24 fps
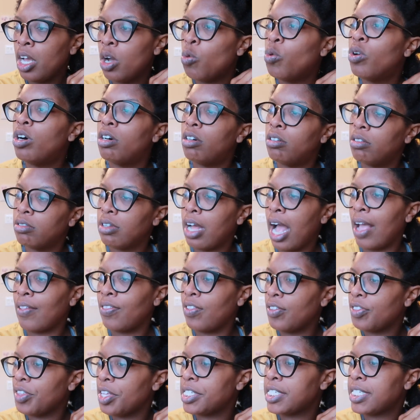Well, I
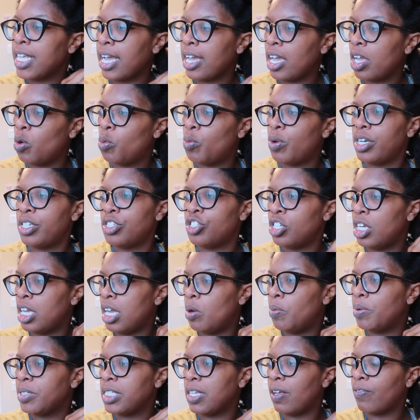think the second one he
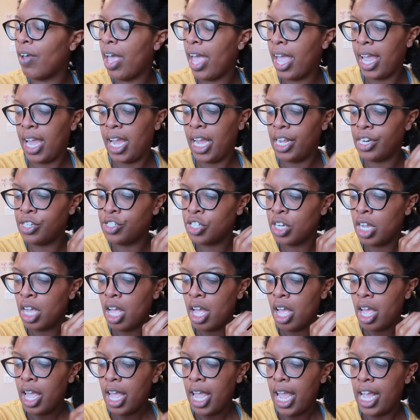was of age,
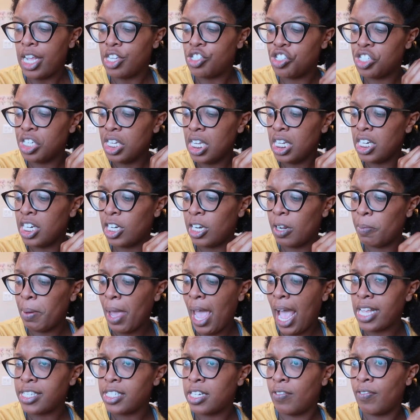and she ended up
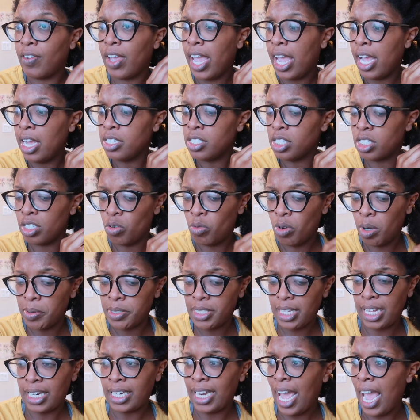passing of cancer. What
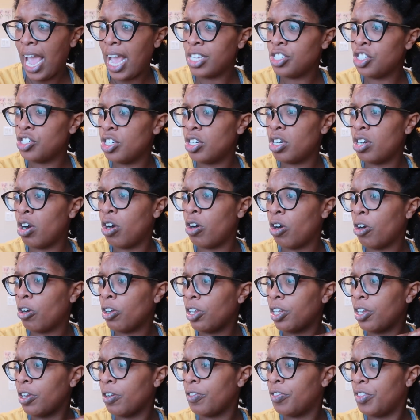was it last year or
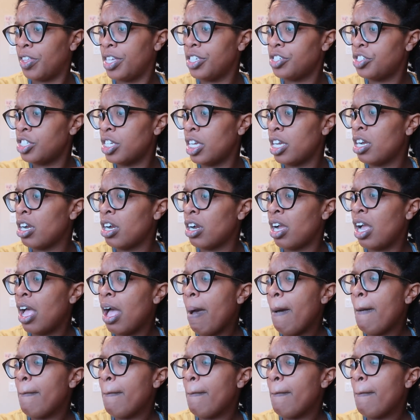earlier this year?